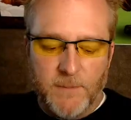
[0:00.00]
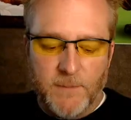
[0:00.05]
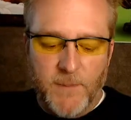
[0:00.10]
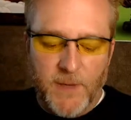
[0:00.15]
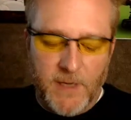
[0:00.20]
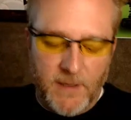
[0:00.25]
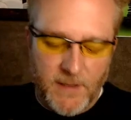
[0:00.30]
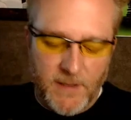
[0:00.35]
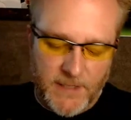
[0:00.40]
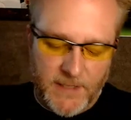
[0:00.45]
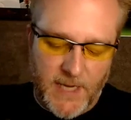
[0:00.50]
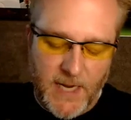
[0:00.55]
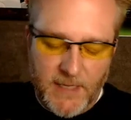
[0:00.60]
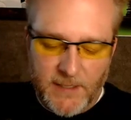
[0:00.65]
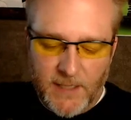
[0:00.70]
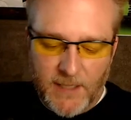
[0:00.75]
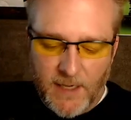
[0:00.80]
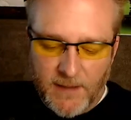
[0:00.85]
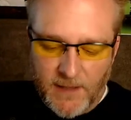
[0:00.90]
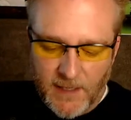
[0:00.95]
in this case,
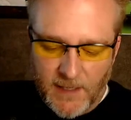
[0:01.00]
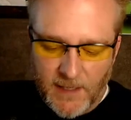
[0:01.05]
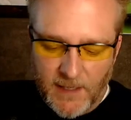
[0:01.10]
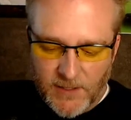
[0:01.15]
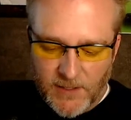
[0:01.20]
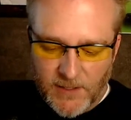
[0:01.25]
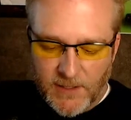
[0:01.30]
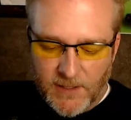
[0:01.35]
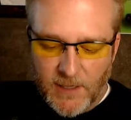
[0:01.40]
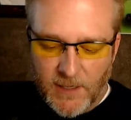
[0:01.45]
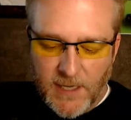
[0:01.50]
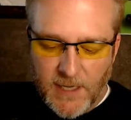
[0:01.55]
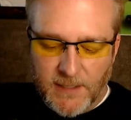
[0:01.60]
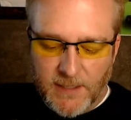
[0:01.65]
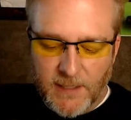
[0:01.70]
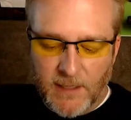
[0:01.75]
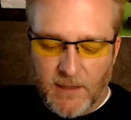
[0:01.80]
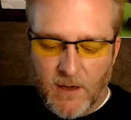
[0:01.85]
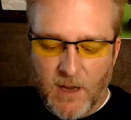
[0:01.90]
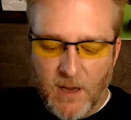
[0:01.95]
I think it's just a nice
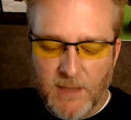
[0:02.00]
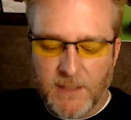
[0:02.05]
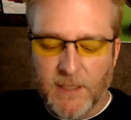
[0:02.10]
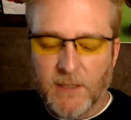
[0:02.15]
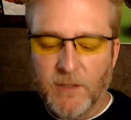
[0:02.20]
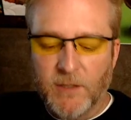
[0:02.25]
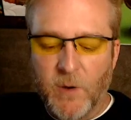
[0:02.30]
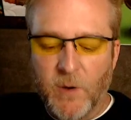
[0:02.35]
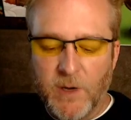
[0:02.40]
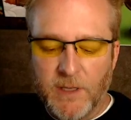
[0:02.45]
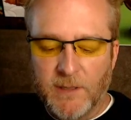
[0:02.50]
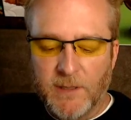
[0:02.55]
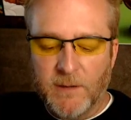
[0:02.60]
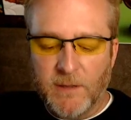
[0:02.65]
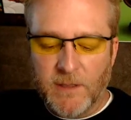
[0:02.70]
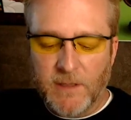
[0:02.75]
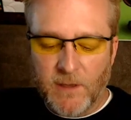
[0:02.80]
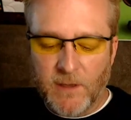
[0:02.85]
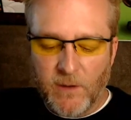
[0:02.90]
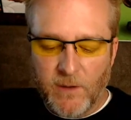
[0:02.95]
agnostic choice
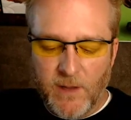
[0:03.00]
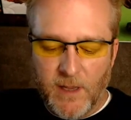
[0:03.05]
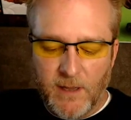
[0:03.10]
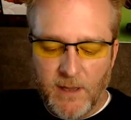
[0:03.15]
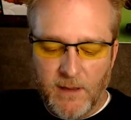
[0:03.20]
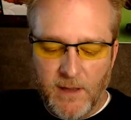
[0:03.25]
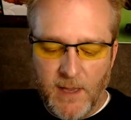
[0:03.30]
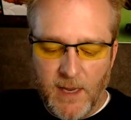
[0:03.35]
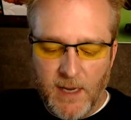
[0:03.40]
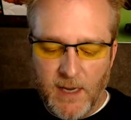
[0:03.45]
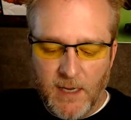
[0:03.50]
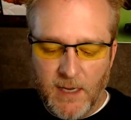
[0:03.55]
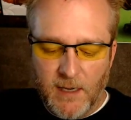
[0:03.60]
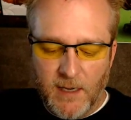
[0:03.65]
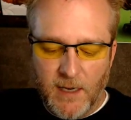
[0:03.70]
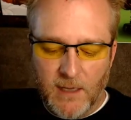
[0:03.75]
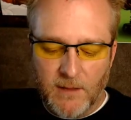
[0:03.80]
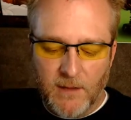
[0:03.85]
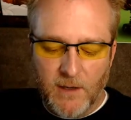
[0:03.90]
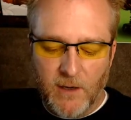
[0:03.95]
so that they can
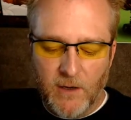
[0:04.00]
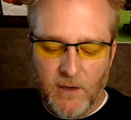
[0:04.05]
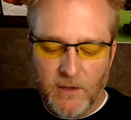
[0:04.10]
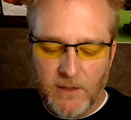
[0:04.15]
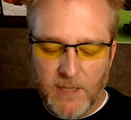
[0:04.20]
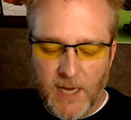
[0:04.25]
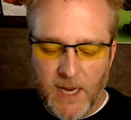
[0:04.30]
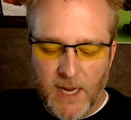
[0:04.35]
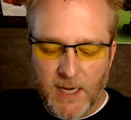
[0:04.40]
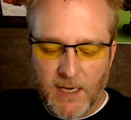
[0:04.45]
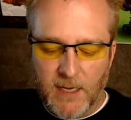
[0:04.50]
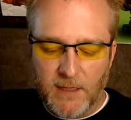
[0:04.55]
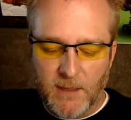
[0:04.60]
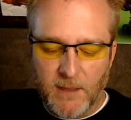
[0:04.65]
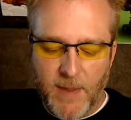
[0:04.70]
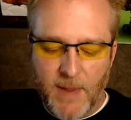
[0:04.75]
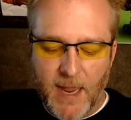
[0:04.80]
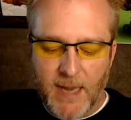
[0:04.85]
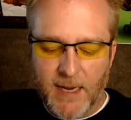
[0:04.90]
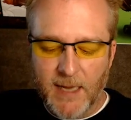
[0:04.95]
get the good tech and the
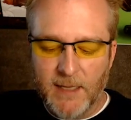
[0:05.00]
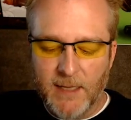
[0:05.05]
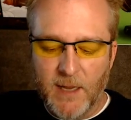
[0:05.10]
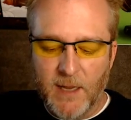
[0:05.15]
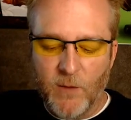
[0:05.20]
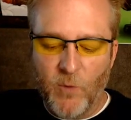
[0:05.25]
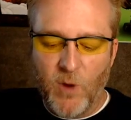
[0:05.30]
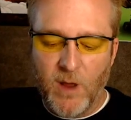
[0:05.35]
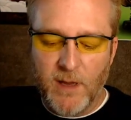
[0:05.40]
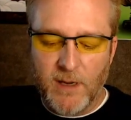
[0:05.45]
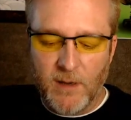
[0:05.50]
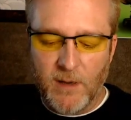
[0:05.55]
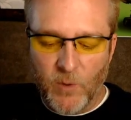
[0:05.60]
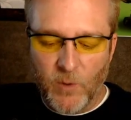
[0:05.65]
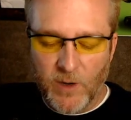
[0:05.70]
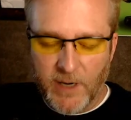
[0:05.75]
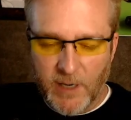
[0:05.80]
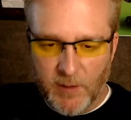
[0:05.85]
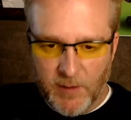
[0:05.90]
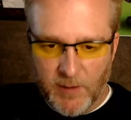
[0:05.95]
back end they want. And they're
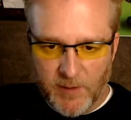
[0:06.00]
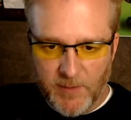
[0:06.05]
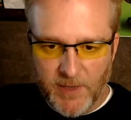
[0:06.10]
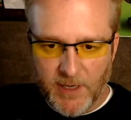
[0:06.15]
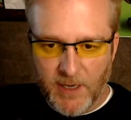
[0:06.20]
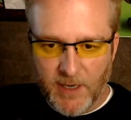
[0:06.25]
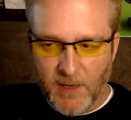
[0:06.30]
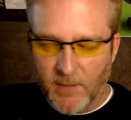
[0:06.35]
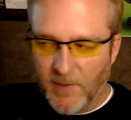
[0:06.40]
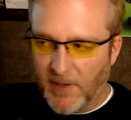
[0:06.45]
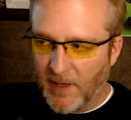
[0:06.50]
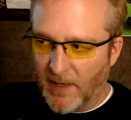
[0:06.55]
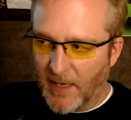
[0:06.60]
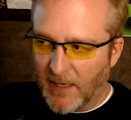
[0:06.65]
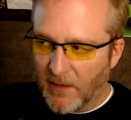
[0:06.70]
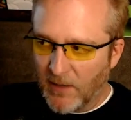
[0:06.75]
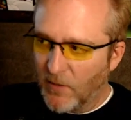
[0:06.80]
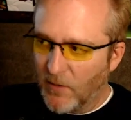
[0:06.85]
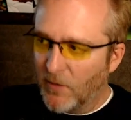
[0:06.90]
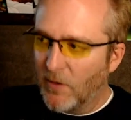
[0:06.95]
working with a big company like
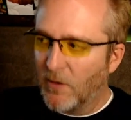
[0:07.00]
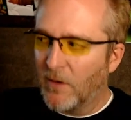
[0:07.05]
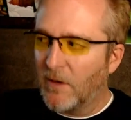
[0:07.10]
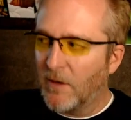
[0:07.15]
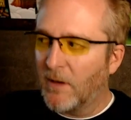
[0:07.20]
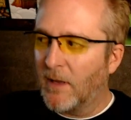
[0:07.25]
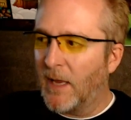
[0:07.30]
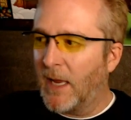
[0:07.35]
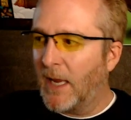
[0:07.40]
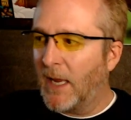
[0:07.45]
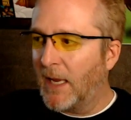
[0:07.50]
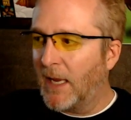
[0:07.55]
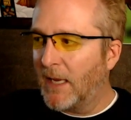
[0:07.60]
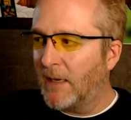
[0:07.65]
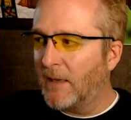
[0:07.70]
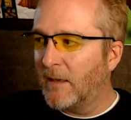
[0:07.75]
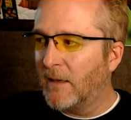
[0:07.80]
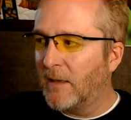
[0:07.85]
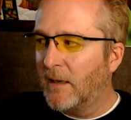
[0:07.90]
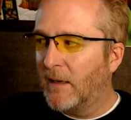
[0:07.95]
Google,
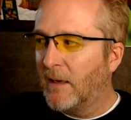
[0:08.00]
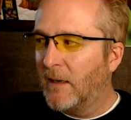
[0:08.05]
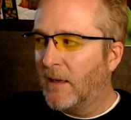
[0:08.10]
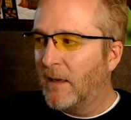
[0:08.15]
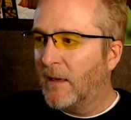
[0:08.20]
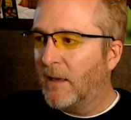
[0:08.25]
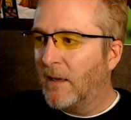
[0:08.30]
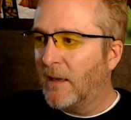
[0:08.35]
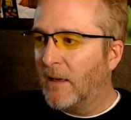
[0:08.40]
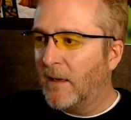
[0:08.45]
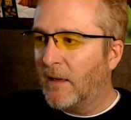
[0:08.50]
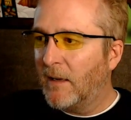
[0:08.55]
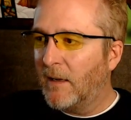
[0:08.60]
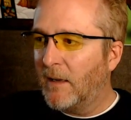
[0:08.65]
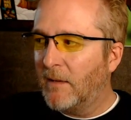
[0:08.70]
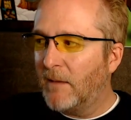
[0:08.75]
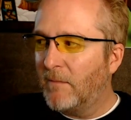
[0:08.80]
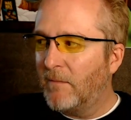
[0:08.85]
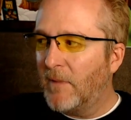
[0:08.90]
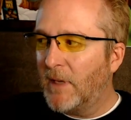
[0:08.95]
and
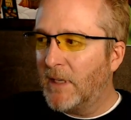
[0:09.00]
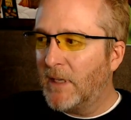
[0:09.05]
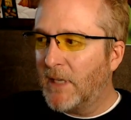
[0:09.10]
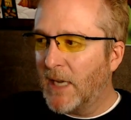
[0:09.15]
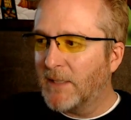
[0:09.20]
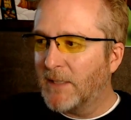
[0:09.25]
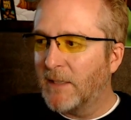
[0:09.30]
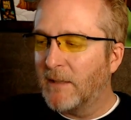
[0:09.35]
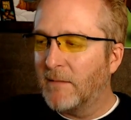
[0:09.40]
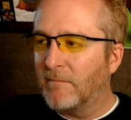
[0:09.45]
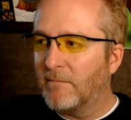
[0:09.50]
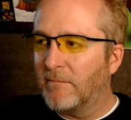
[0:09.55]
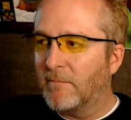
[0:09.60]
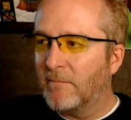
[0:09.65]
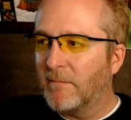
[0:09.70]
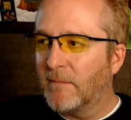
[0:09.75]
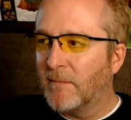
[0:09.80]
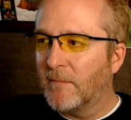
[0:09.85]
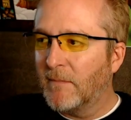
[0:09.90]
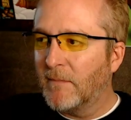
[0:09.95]
it doesn't,
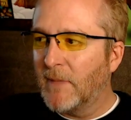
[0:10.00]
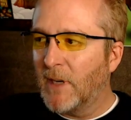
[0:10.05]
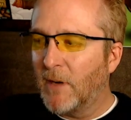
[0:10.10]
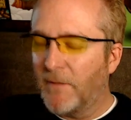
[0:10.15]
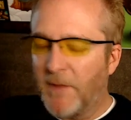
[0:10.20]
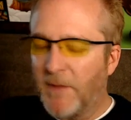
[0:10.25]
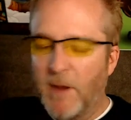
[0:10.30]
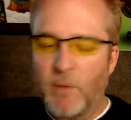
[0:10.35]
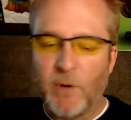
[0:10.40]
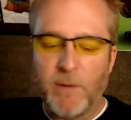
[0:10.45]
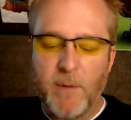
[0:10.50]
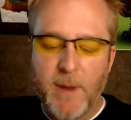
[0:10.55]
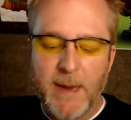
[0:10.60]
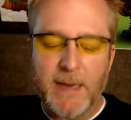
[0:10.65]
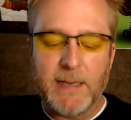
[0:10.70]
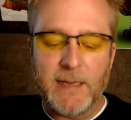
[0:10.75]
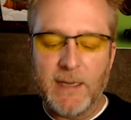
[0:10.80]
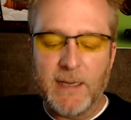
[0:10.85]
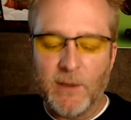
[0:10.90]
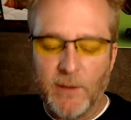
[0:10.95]
you know, if they were to make a
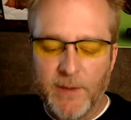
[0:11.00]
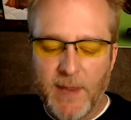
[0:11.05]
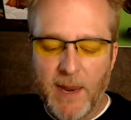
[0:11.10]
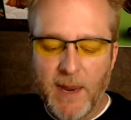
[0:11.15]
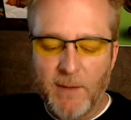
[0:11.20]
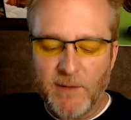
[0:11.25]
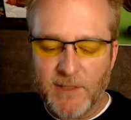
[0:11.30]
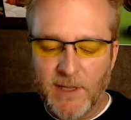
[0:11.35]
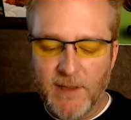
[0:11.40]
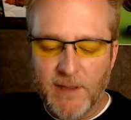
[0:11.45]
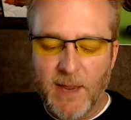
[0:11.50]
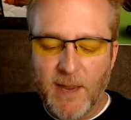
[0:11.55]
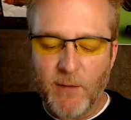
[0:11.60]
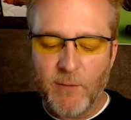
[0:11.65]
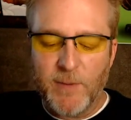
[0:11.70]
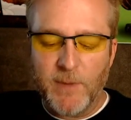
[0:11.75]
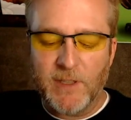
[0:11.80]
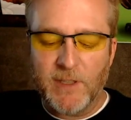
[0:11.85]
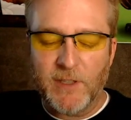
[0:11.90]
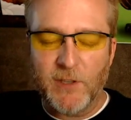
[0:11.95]
deal with Amazon, that would be
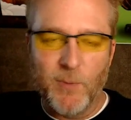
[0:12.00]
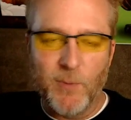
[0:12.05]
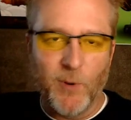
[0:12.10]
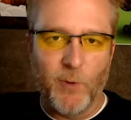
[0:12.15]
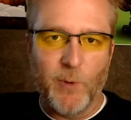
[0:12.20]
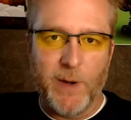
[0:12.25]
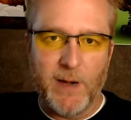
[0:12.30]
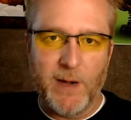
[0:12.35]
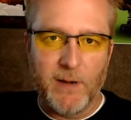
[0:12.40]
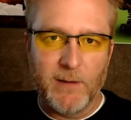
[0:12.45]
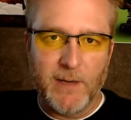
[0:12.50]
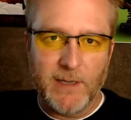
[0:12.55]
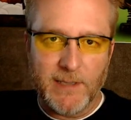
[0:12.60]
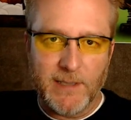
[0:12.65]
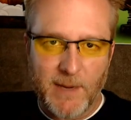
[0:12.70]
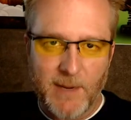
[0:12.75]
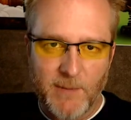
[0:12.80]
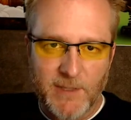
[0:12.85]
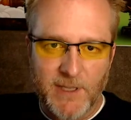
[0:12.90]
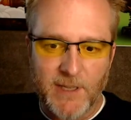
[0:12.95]
super weird because
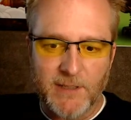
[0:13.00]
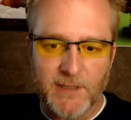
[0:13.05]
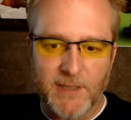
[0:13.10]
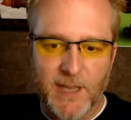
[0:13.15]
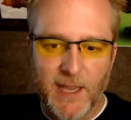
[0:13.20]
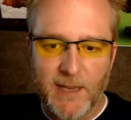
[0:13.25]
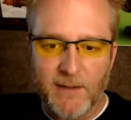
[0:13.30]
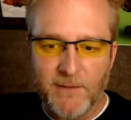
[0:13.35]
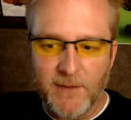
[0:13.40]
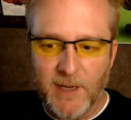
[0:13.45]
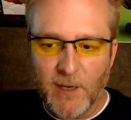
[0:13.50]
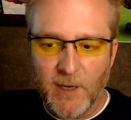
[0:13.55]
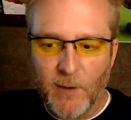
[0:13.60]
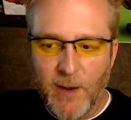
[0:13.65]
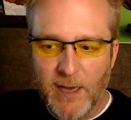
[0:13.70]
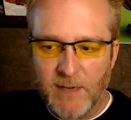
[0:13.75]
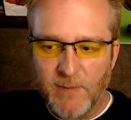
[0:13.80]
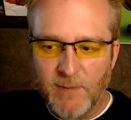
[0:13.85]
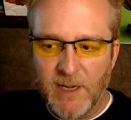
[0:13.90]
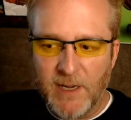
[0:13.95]
Amazon's kind of, you know,
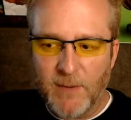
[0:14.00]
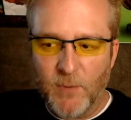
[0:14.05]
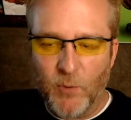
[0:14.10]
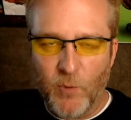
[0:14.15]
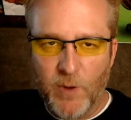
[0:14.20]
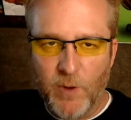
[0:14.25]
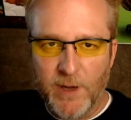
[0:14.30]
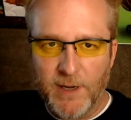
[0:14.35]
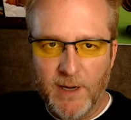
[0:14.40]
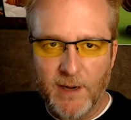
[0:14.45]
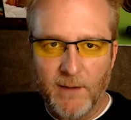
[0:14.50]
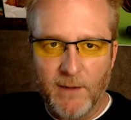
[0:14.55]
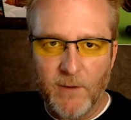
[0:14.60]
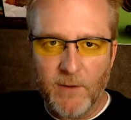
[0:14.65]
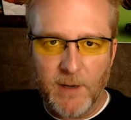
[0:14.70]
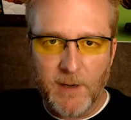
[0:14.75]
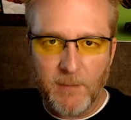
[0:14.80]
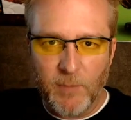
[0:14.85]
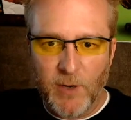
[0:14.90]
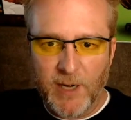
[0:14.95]
enemy number one to
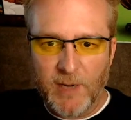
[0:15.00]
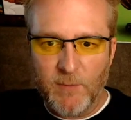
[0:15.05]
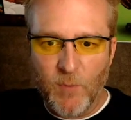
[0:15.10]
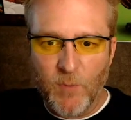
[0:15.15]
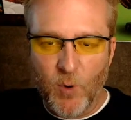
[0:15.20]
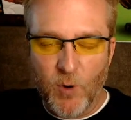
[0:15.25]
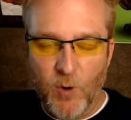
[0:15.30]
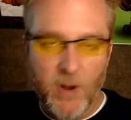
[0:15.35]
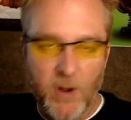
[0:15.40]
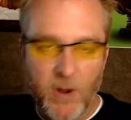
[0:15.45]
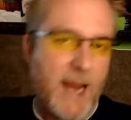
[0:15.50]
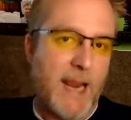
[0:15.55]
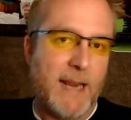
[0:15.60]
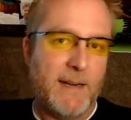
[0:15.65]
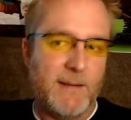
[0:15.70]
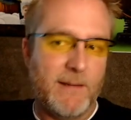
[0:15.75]
every brick and mortar and,